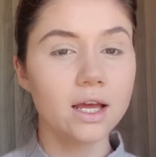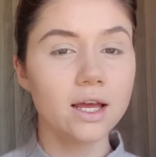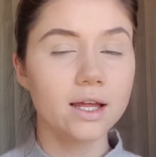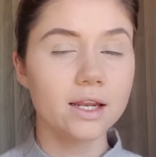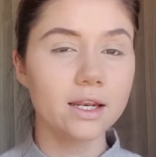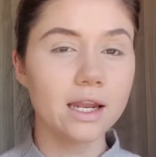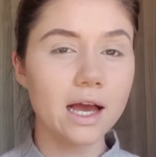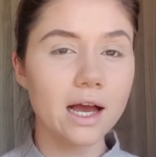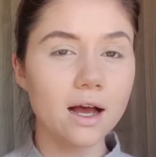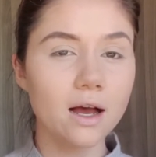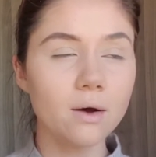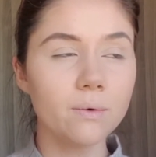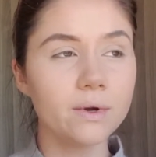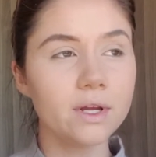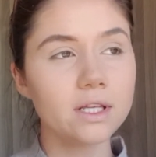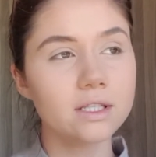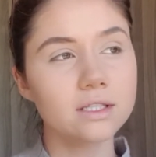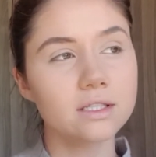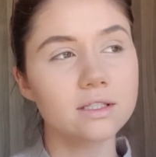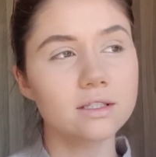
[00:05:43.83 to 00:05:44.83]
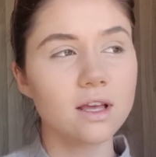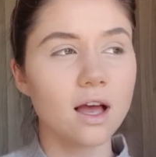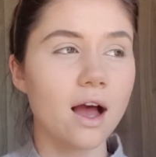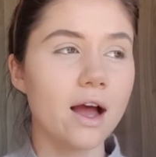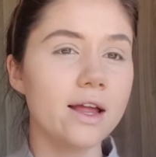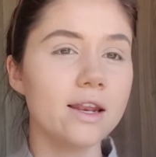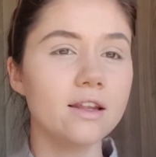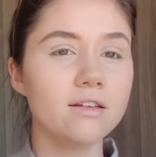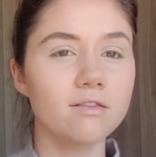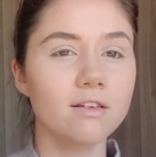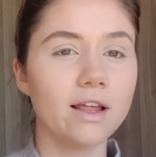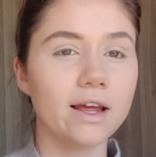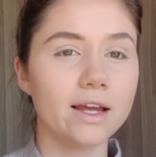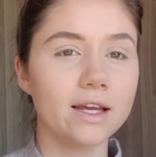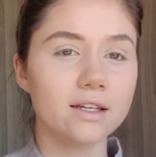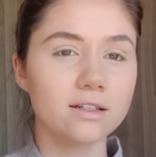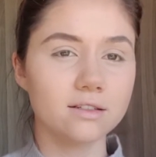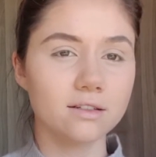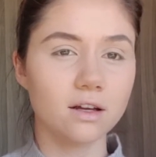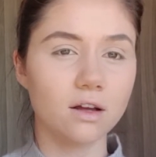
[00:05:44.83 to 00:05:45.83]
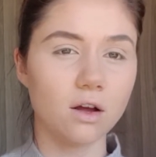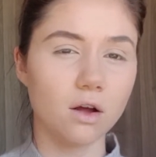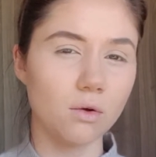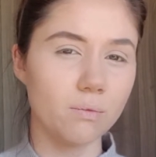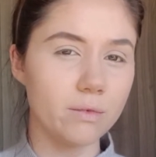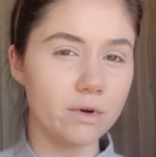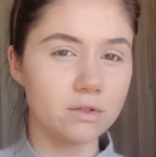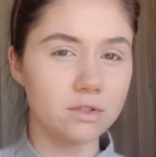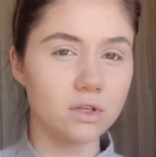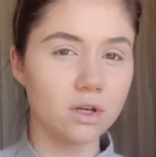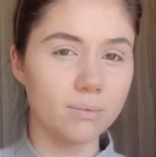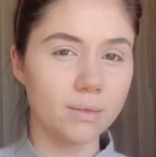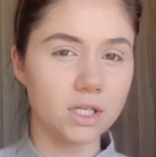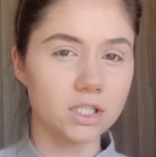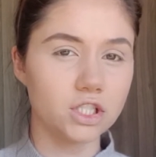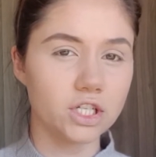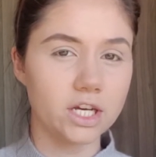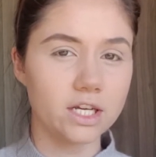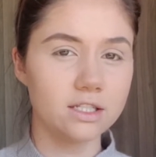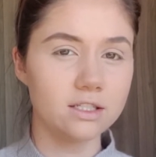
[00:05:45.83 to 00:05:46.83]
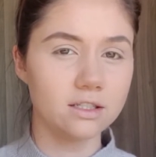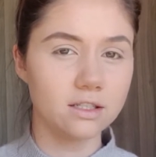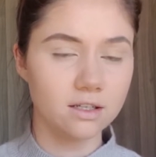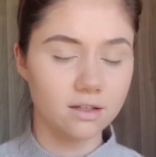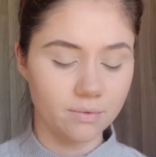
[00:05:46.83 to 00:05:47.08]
Now it's kind of like almost on my chest,